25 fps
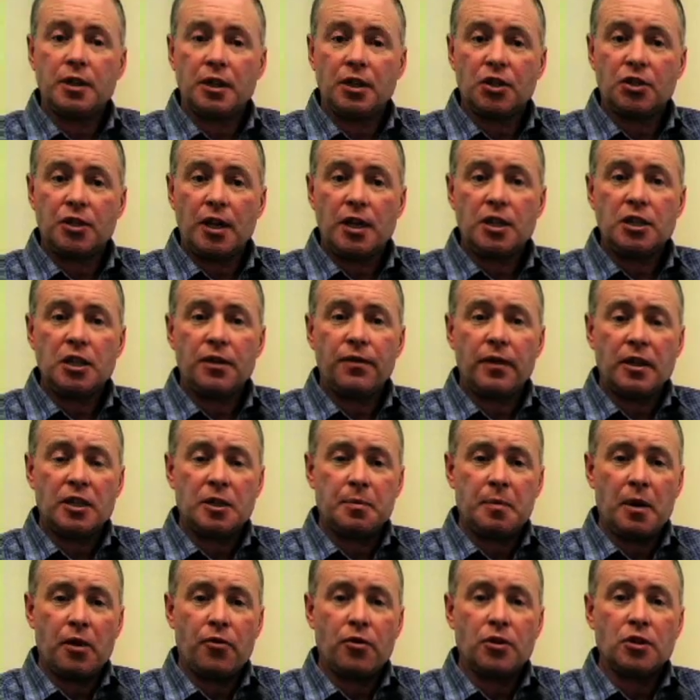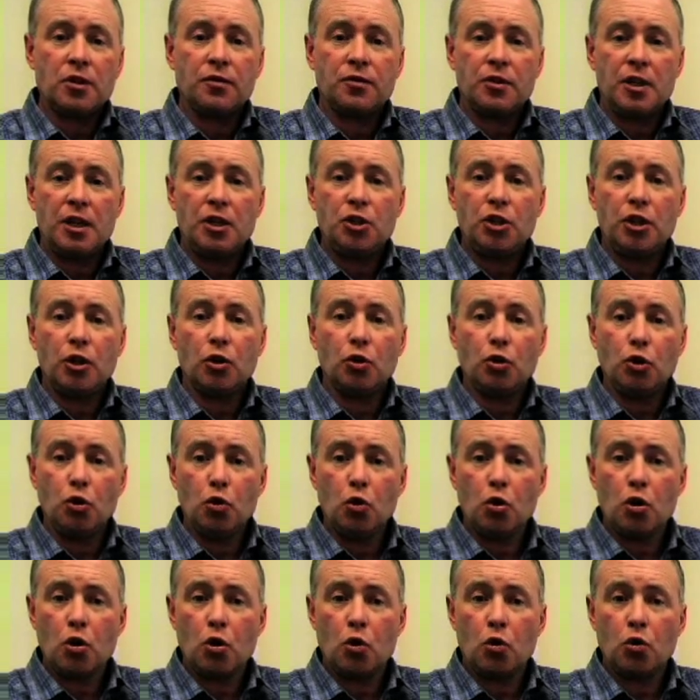extensive experience of teaching on your
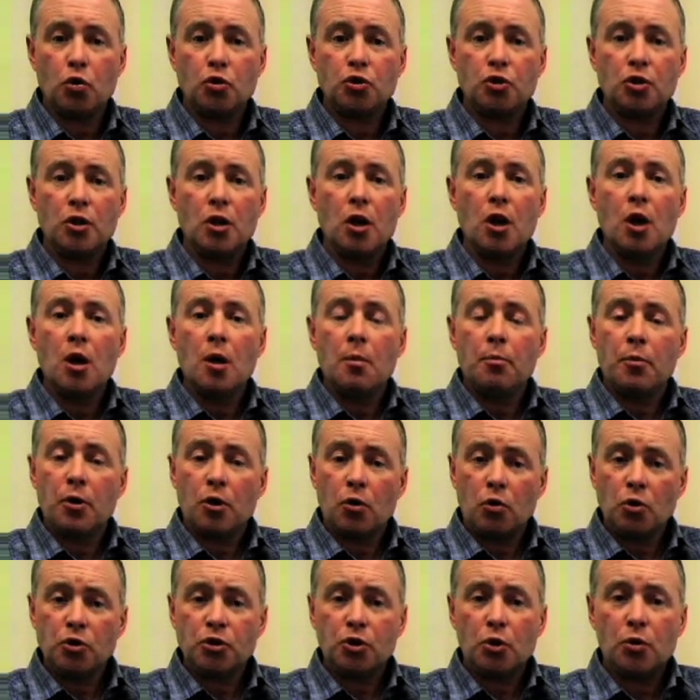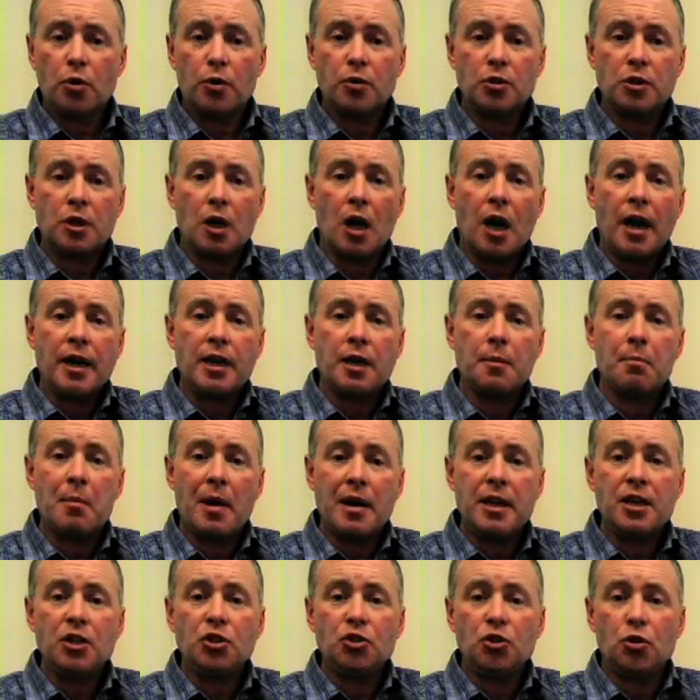course, but also who has guided
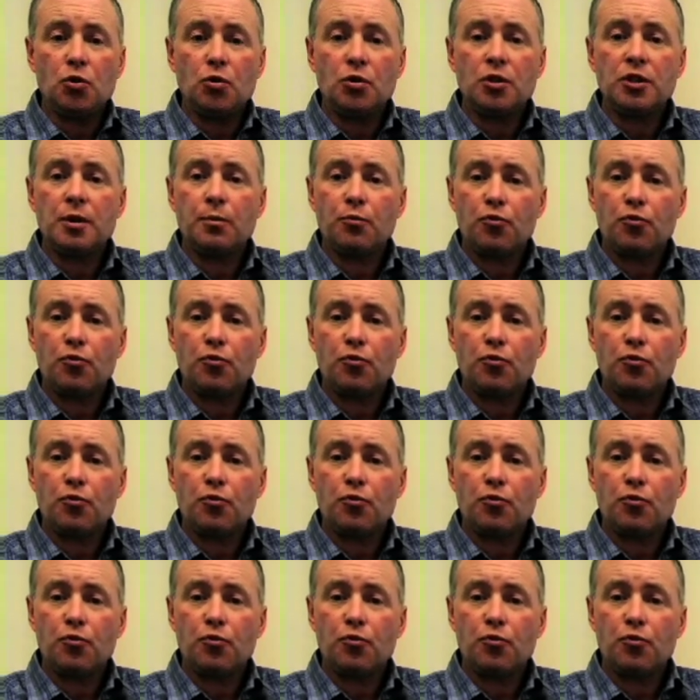many students in